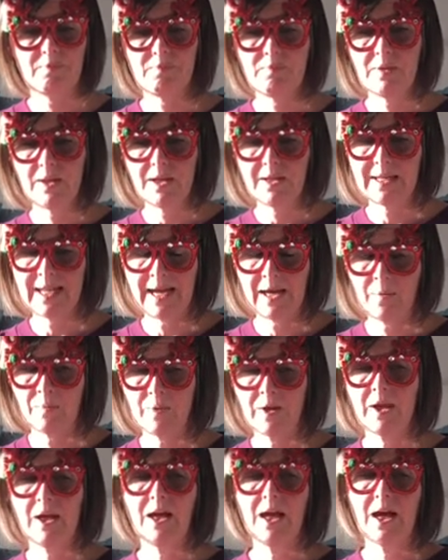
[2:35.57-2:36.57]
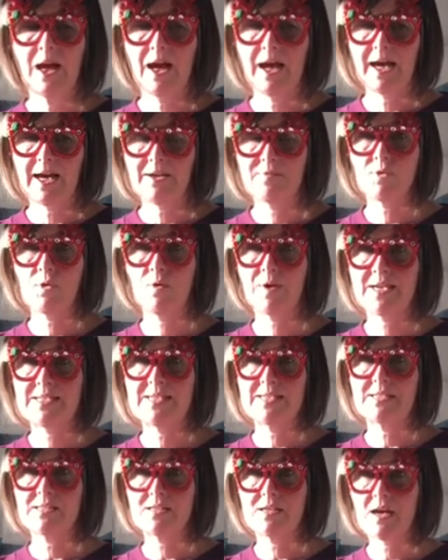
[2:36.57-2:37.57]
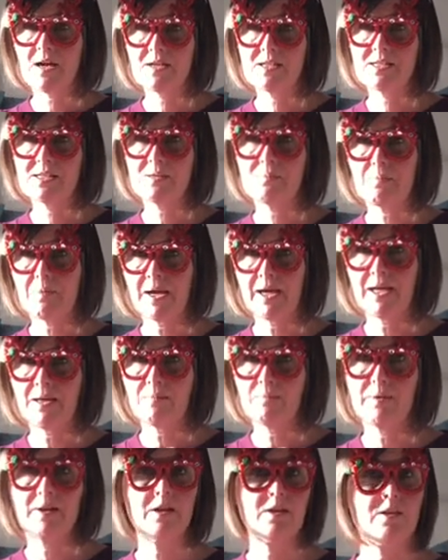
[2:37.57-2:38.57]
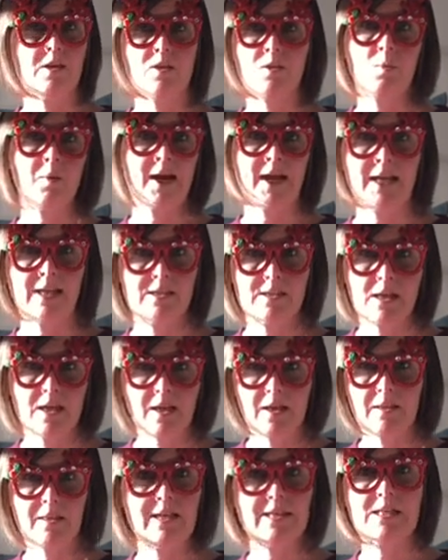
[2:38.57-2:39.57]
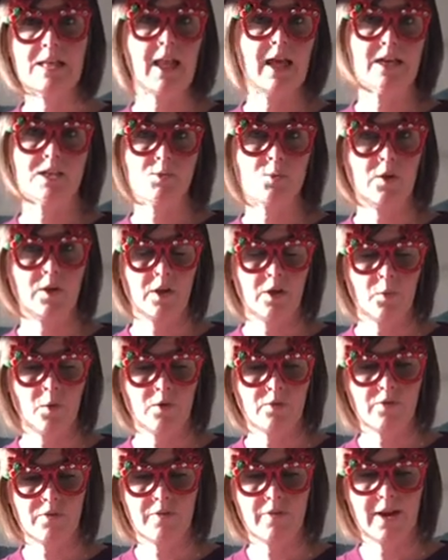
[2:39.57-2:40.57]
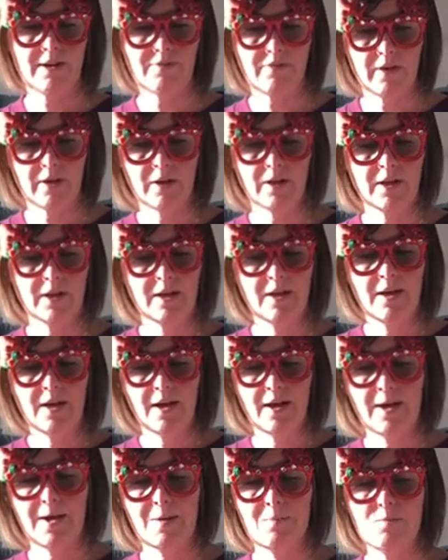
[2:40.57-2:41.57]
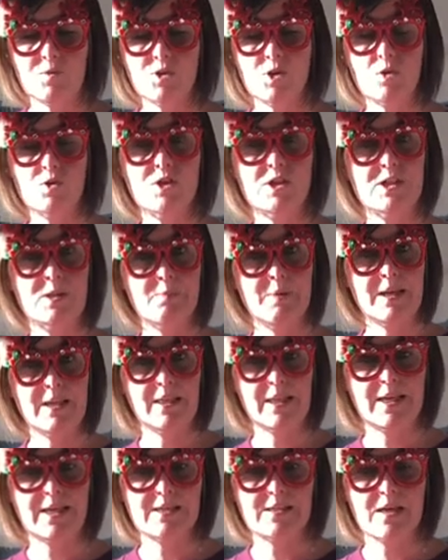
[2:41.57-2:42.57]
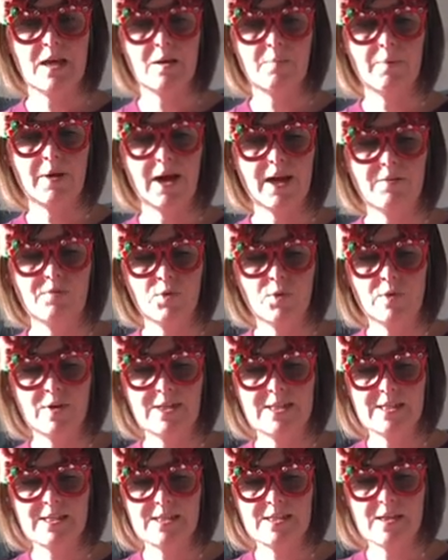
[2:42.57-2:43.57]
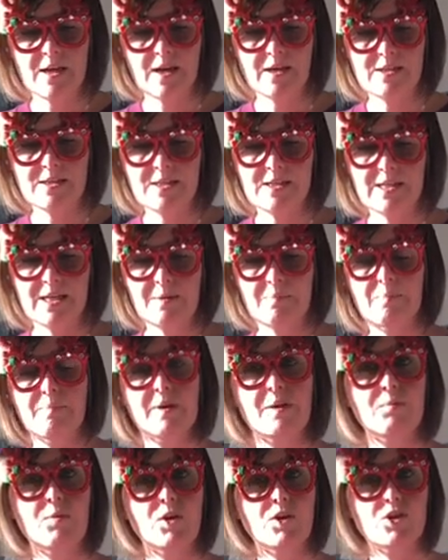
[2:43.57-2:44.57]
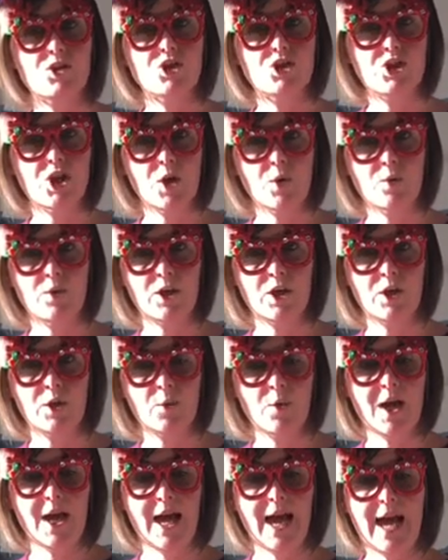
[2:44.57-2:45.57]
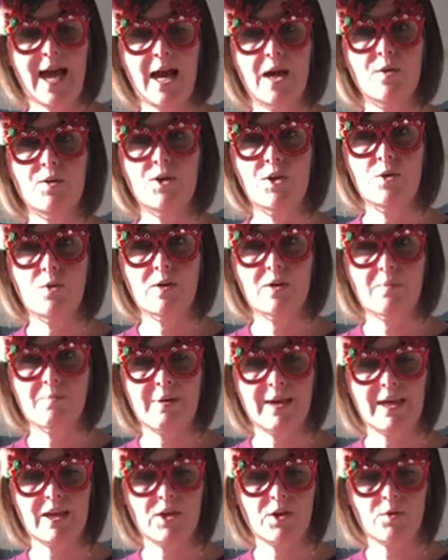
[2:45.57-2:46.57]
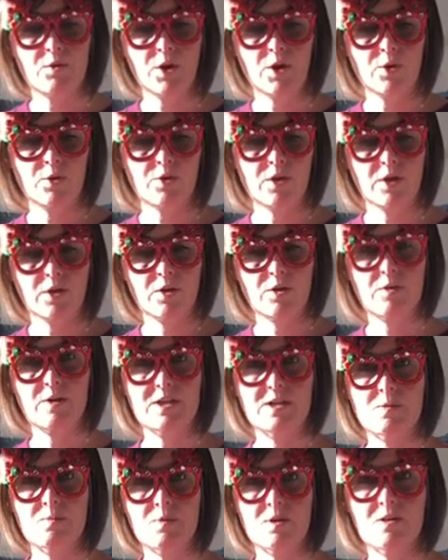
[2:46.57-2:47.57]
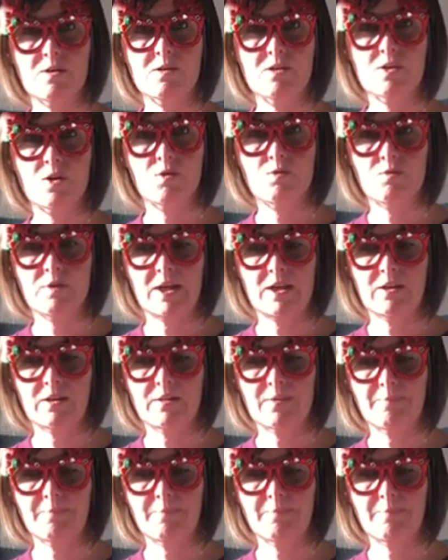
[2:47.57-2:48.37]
Now, I've already started mine because otherwise this class will go on forever. So to speed things up, I've already started it, but I'm going to show you how you can make your own Christmas wreath.